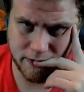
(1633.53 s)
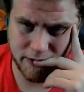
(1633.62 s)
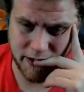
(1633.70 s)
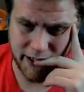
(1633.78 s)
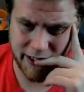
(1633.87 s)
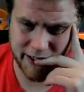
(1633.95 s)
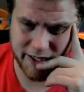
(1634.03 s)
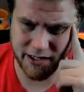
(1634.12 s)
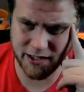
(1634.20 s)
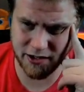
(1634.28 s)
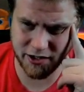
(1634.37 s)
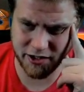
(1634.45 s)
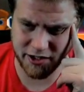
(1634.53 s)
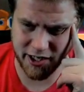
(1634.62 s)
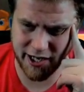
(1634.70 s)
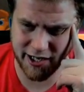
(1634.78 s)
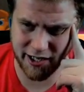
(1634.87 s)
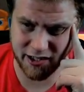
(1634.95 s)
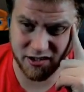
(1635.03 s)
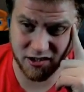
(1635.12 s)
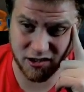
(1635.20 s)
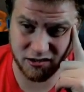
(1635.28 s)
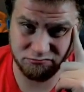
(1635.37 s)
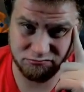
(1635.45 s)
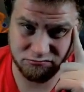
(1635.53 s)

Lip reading: Yeah, I think they're just dead next turn.